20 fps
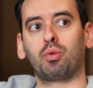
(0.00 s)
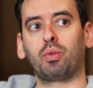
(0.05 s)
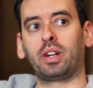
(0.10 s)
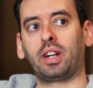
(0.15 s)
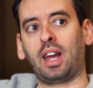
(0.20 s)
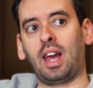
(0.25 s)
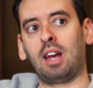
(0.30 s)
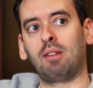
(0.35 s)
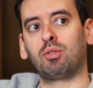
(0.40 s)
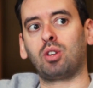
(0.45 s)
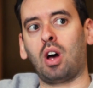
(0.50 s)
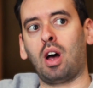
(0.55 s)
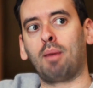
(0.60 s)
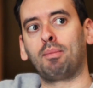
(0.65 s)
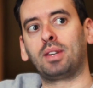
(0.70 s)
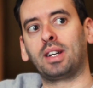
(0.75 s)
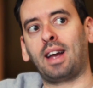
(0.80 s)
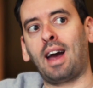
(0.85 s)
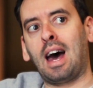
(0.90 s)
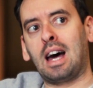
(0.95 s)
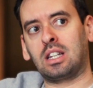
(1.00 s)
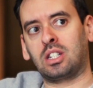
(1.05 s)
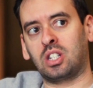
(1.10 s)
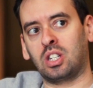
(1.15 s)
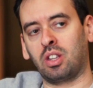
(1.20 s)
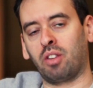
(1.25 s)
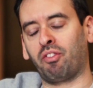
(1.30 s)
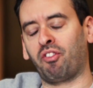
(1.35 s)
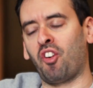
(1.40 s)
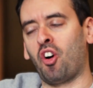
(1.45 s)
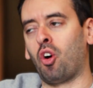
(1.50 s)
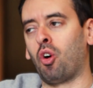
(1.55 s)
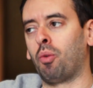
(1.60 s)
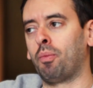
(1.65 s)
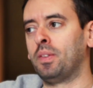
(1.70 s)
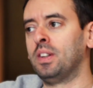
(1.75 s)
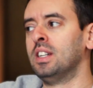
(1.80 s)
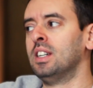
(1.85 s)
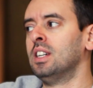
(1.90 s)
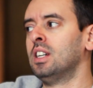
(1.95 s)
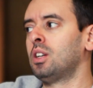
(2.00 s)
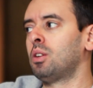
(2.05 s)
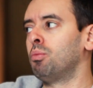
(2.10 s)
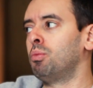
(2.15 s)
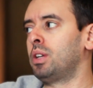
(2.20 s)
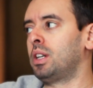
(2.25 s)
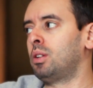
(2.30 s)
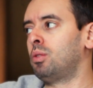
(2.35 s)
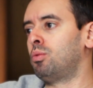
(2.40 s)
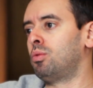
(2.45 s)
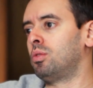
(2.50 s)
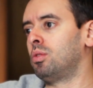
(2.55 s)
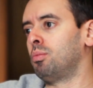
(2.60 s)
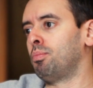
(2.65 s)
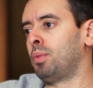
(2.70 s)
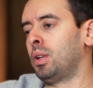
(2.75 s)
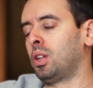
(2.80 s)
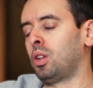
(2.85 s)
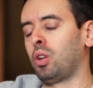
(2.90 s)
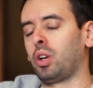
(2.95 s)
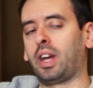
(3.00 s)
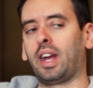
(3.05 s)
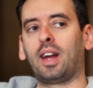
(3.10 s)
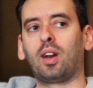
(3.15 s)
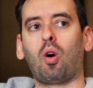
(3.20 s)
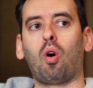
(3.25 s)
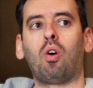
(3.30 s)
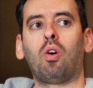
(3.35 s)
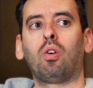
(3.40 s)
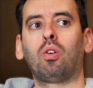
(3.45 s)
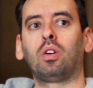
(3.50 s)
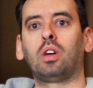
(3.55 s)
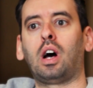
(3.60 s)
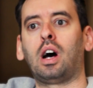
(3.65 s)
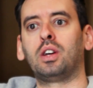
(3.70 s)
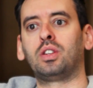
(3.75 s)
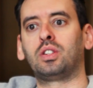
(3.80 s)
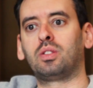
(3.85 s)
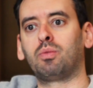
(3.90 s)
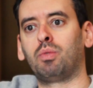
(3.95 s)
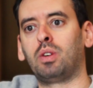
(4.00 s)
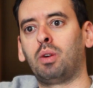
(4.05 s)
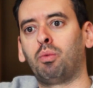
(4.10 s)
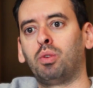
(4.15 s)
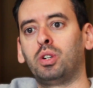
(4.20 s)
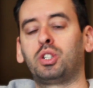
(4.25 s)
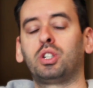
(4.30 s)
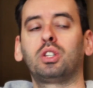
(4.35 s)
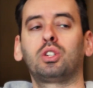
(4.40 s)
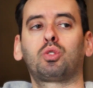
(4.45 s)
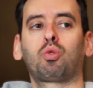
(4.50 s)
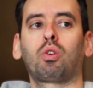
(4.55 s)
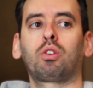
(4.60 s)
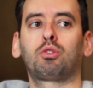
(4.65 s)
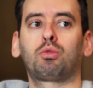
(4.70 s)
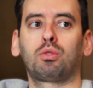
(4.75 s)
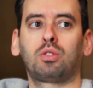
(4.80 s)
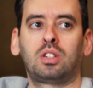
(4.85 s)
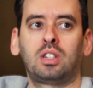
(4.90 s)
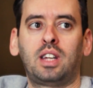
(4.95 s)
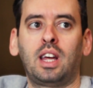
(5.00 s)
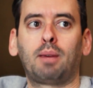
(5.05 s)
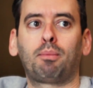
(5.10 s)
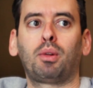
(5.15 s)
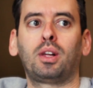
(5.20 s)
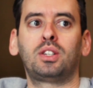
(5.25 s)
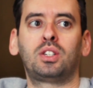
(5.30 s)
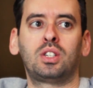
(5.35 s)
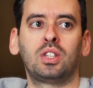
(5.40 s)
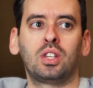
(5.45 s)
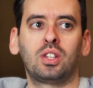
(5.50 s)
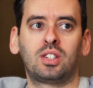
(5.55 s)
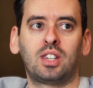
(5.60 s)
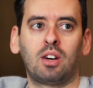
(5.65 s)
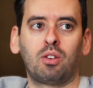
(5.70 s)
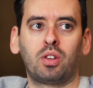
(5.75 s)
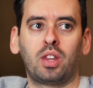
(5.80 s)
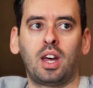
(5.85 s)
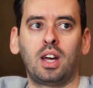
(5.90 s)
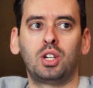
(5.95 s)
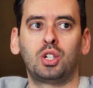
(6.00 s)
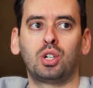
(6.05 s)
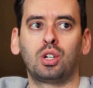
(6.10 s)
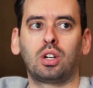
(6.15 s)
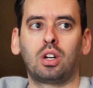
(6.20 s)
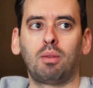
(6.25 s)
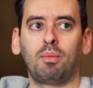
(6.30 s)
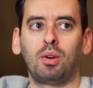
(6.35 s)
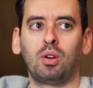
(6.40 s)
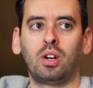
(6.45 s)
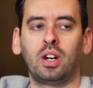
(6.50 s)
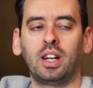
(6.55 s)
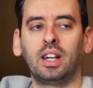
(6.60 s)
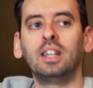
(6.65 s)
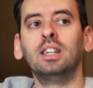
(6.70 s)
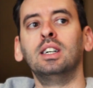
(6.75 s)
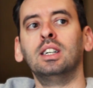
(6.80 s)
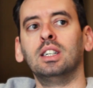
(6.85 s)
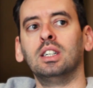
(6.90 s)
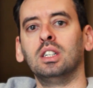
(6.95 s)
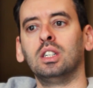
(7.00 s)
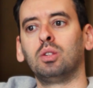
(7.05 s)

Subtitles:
So when it came time to casting the film, we had been looking at originally the story was supposed to take place in the South Asian community